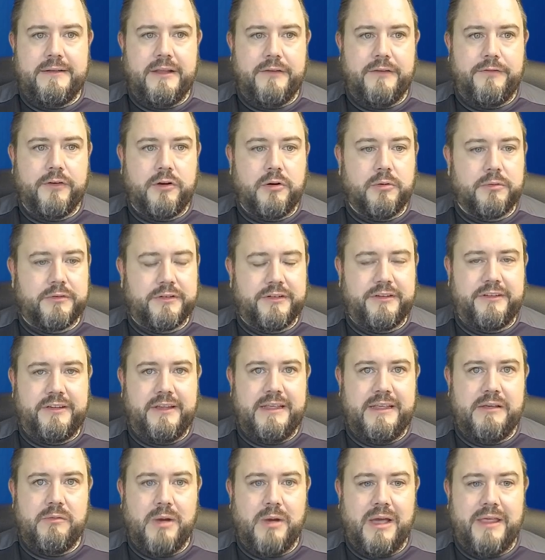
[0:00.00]
difficult to
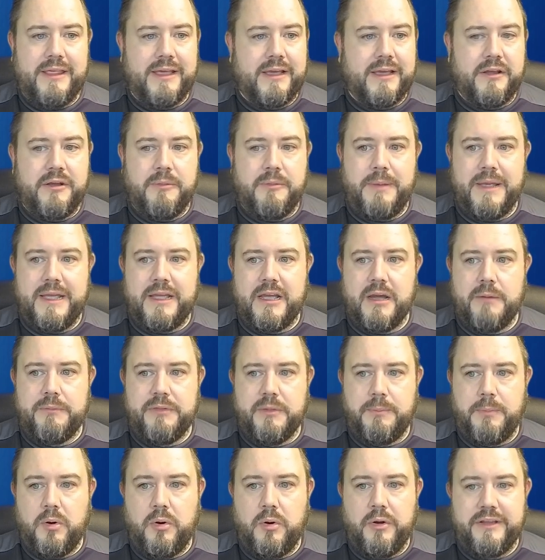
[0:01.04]
see where they're going to pick up the
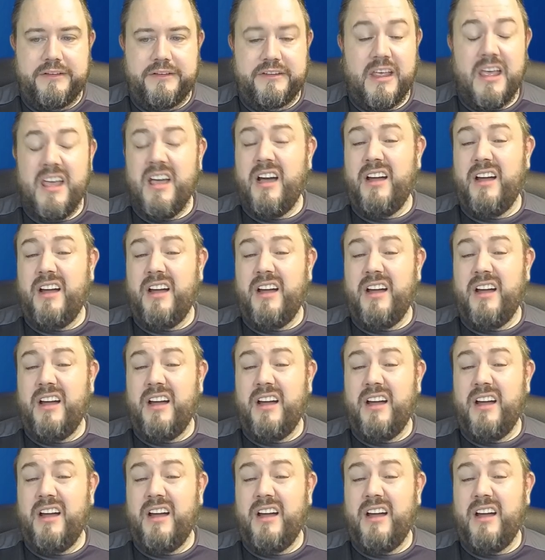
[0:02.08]
points.